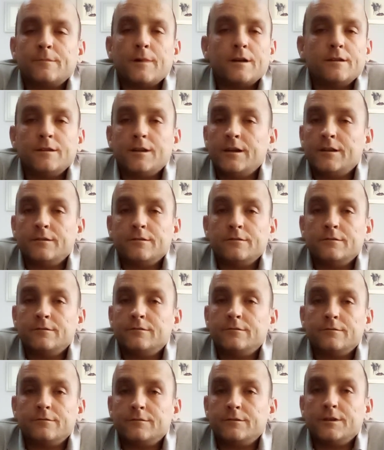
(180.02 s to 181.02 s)
and then,
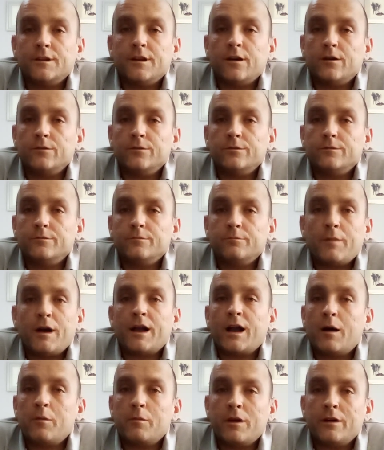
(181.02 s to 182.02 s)
you know,
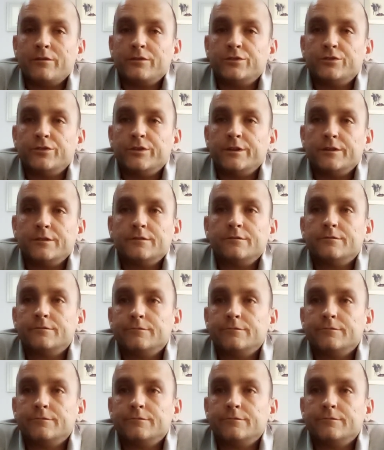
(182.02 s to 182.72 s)
bang up and have a joint.